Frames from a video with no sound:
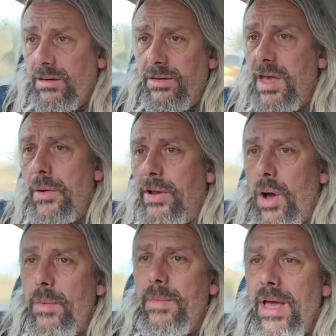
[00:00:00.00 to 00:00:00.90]
There we
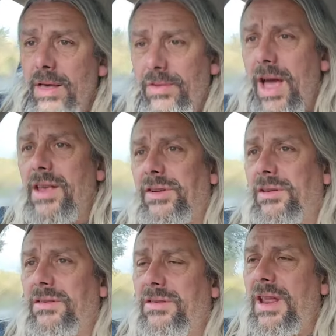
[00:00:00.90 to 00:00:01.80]
go. There's a
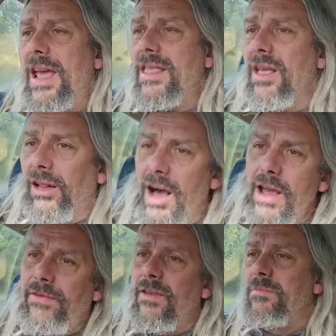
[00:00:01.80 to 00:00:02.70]
day in the
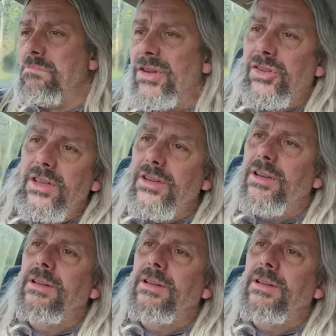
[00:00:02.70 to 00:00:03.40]
life of mustard.